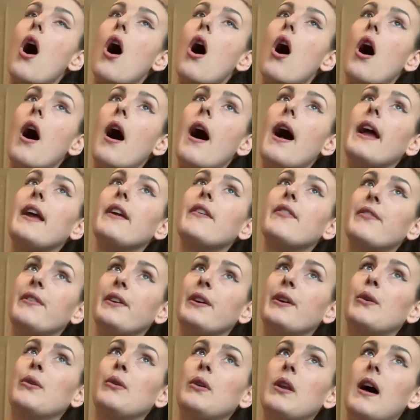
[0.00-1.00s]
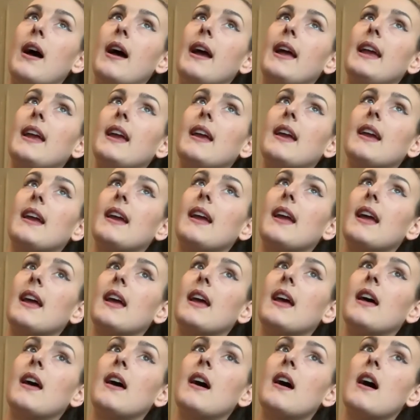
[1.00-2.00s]
I feel like
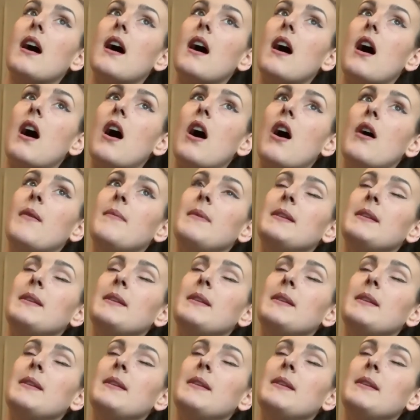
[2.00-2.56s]
I'm